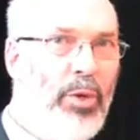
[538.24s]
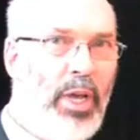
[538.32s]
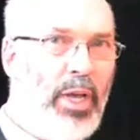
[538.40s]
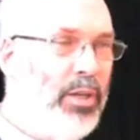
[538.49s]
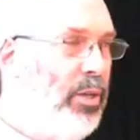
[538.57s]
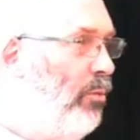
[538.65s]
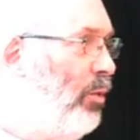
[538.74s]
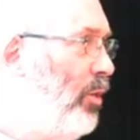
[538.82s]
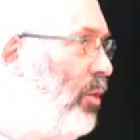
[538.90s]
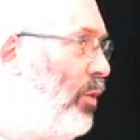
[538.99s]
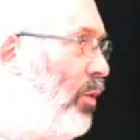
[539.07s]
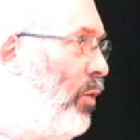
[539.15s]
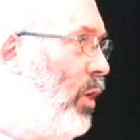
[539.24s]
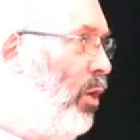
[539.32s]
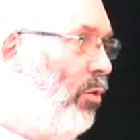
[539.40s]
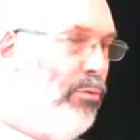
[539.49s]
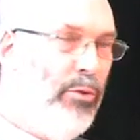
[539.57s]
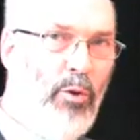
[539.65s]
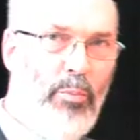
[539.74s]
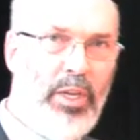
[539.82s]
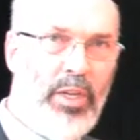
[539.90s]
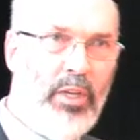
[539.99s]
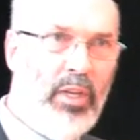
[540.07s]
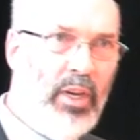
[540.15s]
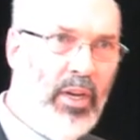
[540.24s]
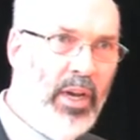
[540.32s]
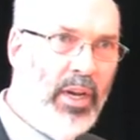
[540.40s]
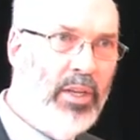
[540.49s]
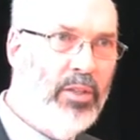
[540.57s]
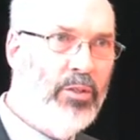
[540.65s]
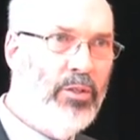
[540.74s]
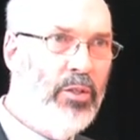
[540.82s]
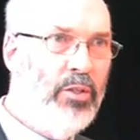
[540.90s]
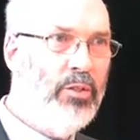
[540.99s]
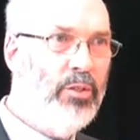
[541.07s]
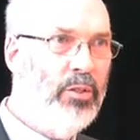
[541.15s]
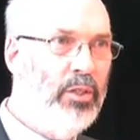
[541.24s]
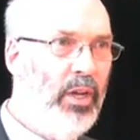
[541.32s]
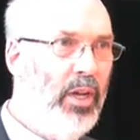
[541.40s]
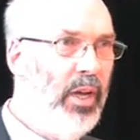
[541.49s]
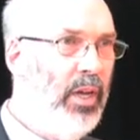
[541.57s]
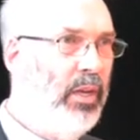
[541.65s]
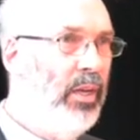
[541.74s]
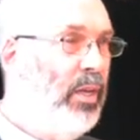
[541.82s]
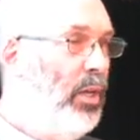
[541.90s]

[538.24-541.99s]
good at was forming alliances, uh,